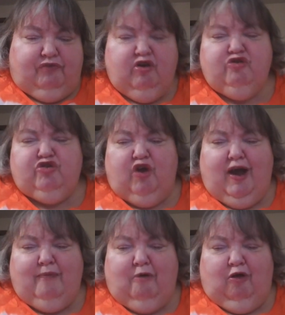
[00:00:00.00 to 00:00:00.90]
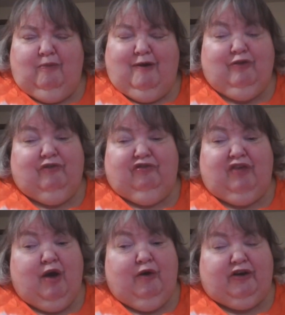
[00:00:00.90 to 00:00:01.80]
Use your eyeball about the
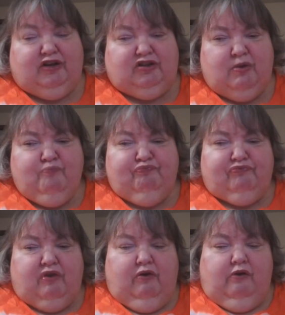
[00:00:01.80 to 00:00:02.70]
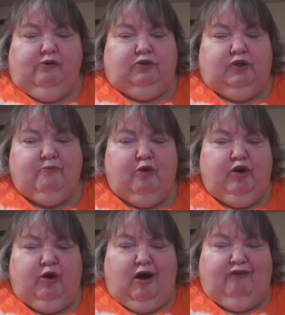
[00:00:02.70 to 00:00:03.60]
flour, because the more
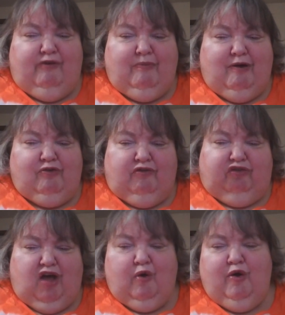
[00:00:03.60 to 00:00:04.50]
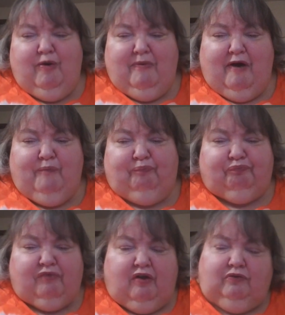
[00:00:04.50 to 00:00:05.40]
you're off about the flour amount,
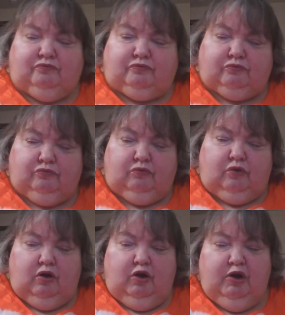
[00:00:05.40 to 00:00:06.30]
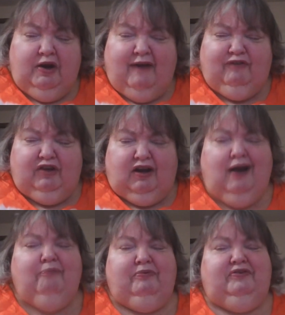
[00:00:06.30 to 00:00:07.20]
you'd have to
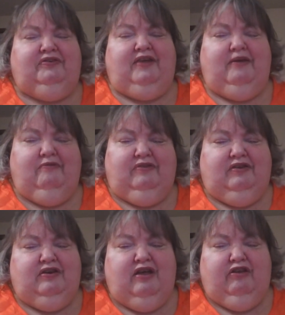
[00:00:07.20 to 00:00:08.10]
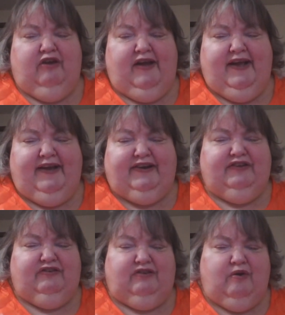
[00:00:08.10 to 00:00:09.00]
compensate with another egg
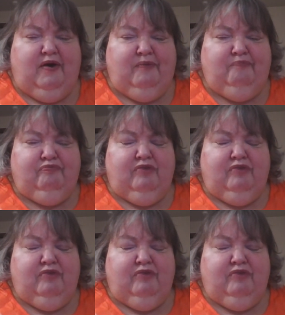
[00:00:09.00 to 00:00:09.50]
and so on.